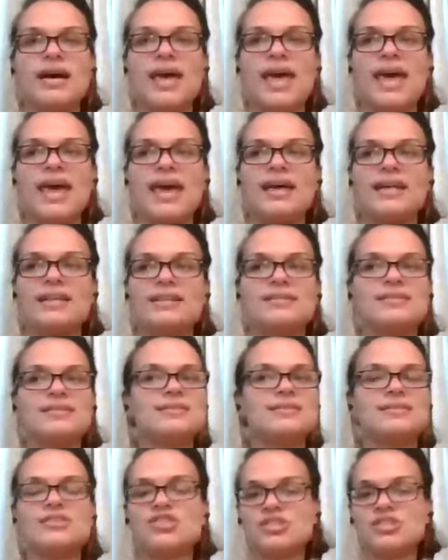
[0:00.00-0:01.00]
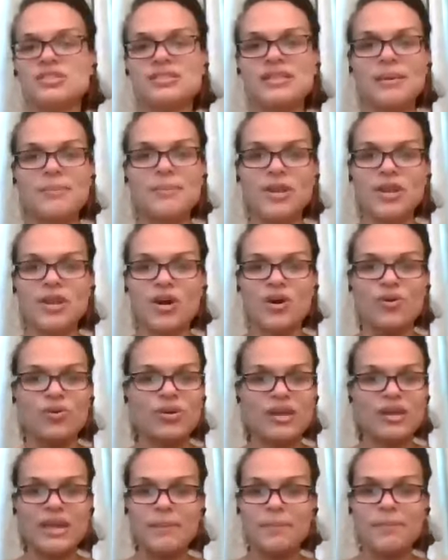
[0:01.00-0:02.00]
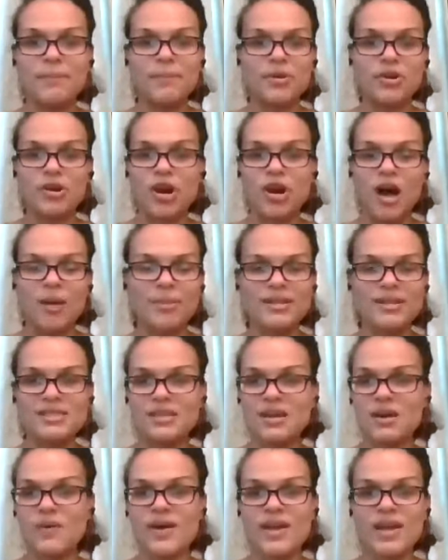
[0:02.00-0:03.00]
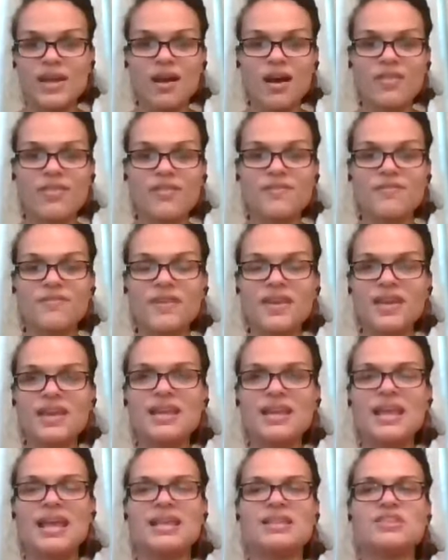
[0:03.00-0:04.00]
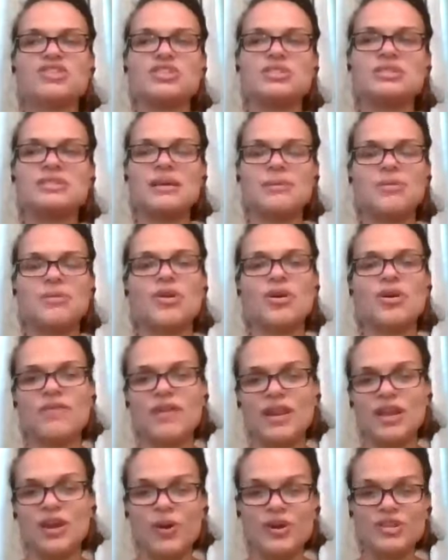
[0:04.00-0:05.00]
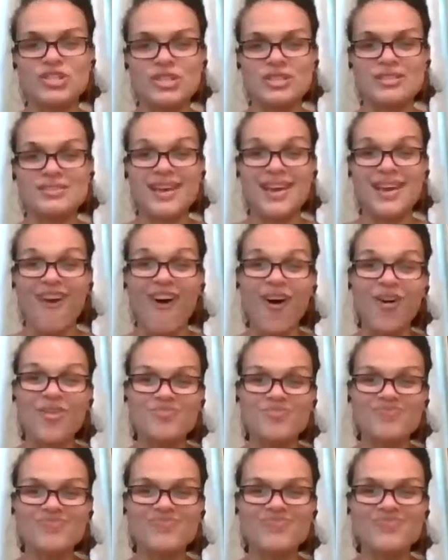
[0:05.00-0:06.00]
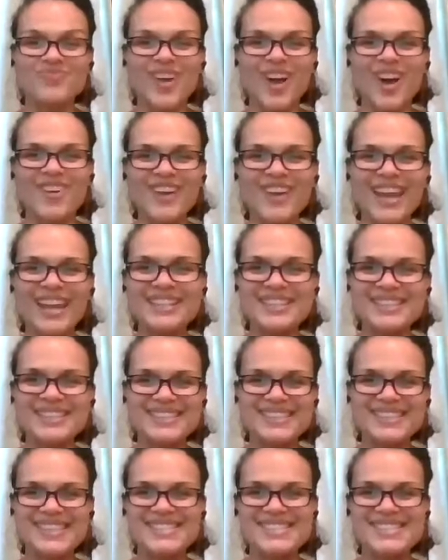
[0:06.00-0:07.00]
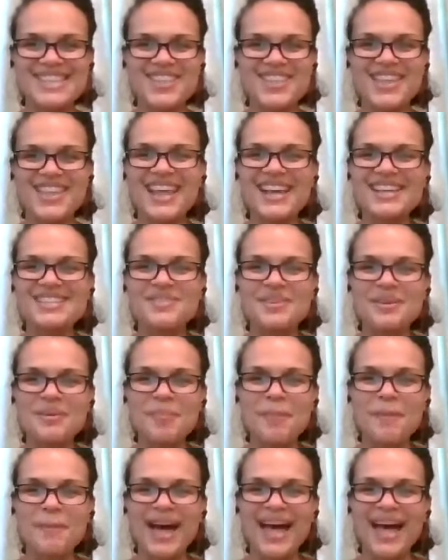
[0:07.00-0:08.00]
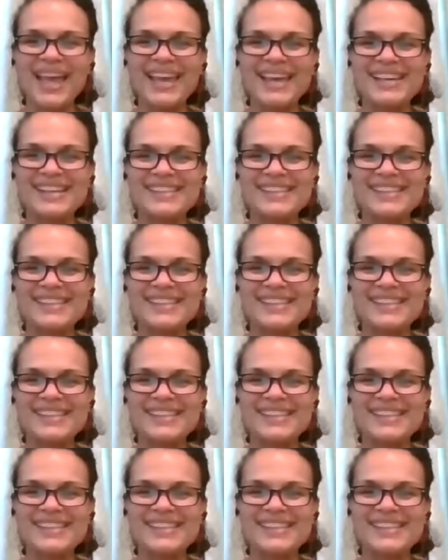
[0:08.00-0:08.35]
and just let me know. Keep your comments going on the feed and just let me know of any questions at all. All right. See you in the next one. Bye.